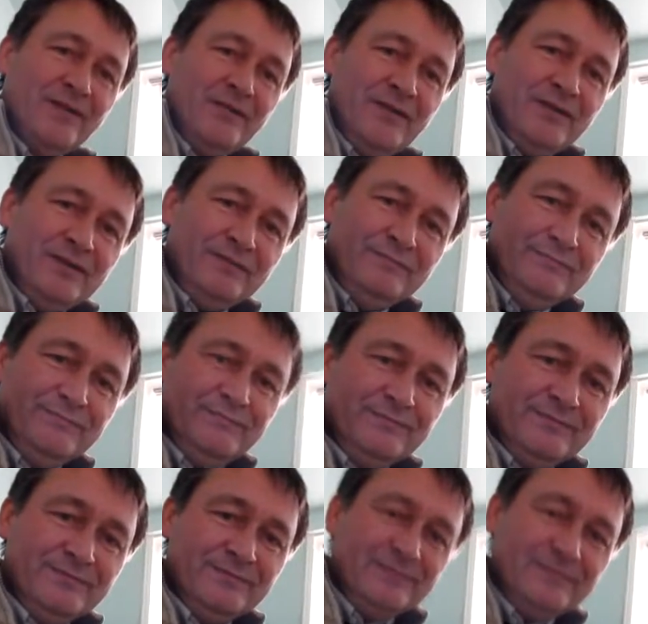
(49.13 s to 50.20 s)
we are.
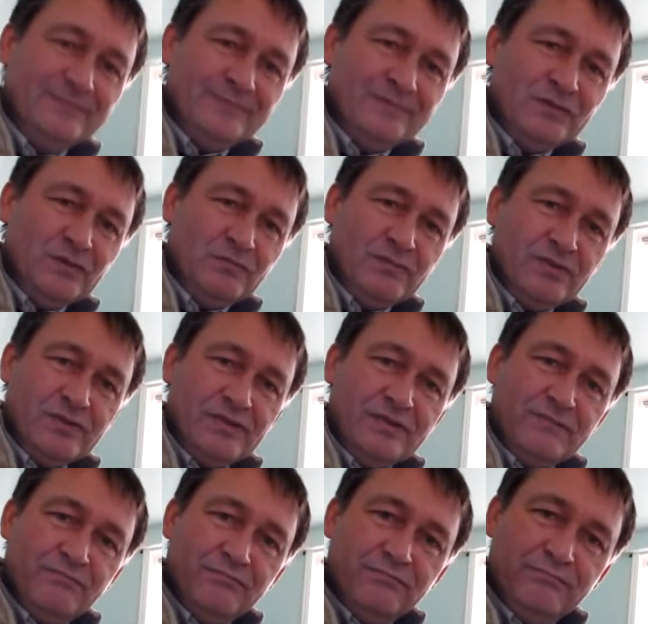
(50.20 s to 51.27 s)
Oops,
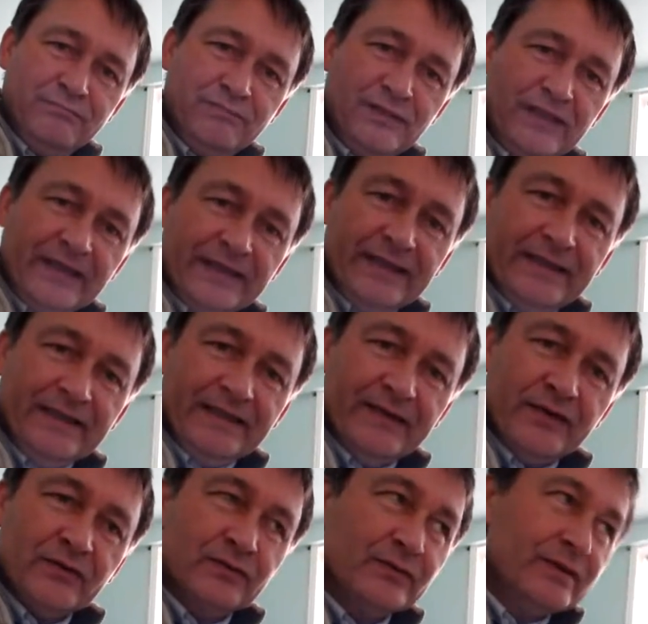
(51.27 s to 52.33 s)
this blinking
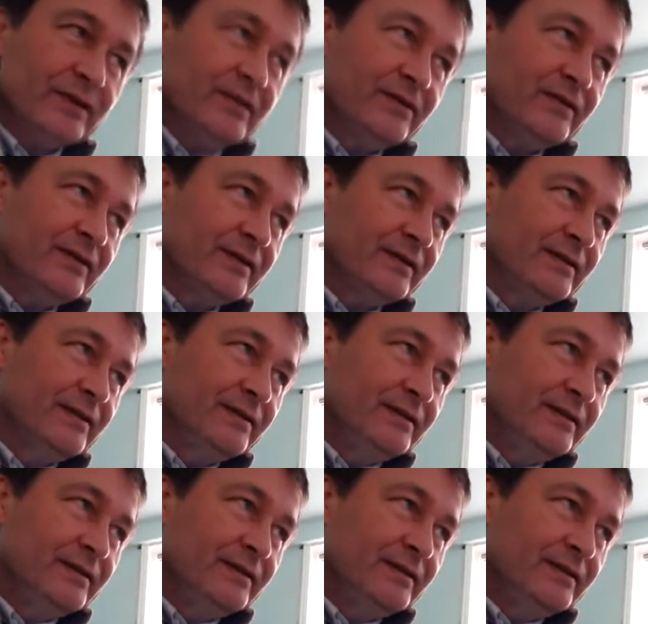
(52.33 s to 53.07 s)
gorilla thing.